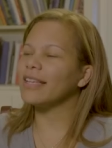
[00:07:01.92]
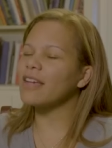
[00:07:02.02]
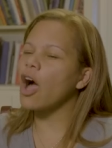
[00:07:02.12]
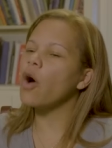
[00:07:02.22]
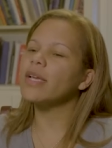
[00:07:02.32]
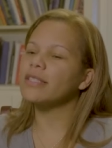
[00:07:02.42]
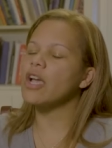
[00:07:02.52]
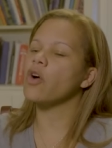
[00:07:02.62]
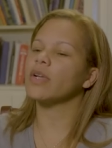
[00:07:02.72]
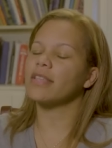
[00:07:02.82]
It's always
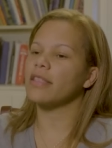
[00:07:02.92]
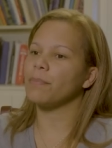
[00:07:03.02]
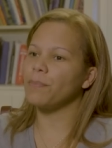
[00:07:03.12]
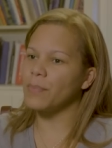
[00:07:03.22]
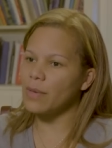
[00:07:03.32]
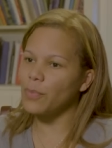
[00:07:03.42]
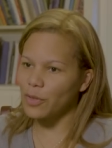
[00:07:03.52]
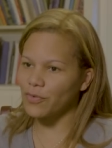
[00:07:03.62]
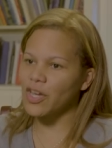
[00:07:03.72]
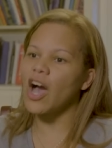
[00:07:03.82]
the onus on the
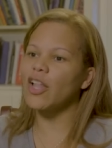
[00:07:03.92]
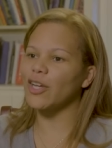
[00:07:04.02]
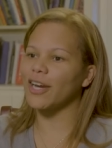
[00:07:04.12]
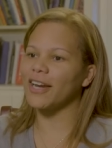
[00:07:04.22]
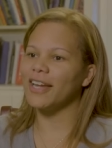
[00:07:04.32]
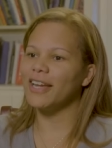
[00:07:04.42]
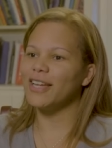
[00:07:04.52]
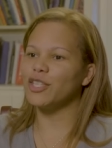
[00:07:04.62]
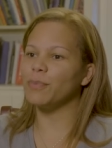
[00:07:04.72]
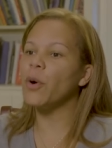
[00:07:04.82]
people of color
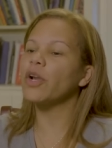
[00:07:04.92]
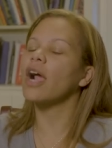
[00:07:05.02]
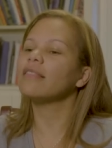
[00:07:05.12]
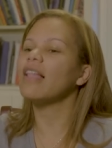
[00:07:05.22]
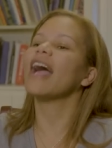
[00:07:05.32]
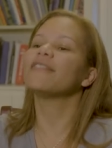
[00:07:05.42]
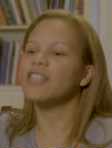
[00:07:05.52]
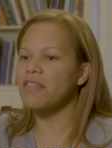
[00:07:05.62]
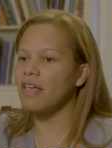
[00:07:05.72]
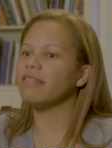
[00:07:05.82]
to put our
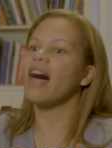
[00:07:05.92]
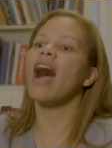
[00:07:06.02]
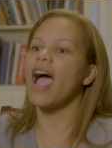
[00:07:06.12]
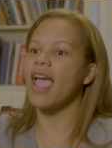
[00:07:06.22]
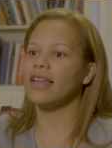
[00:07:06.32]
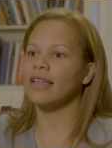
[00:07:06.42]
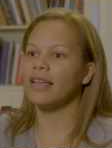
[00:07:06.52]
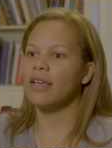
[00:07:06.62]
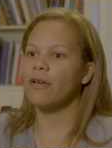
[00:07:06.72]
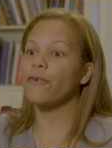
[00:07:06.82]
lives on the line
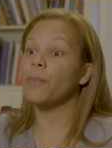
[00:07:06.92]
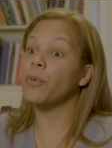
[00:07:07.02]
for